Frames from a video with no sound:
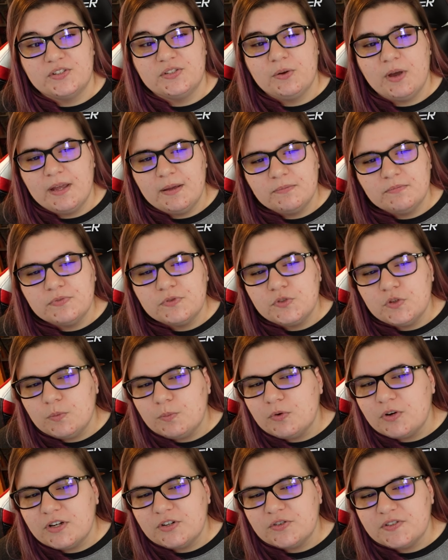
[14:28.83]
So I am
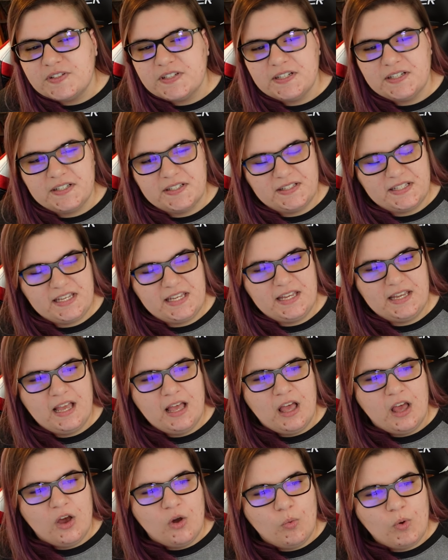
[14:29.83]
super interested to see
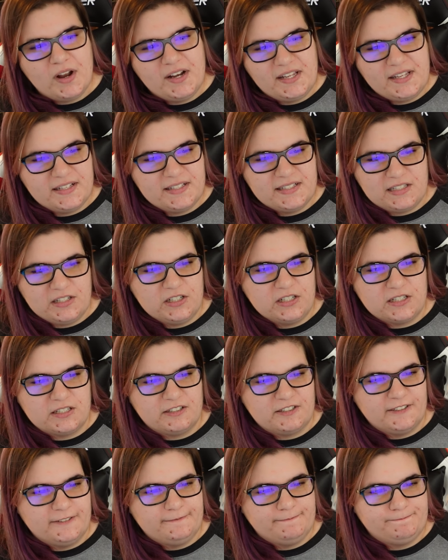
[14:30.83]
what he has learned.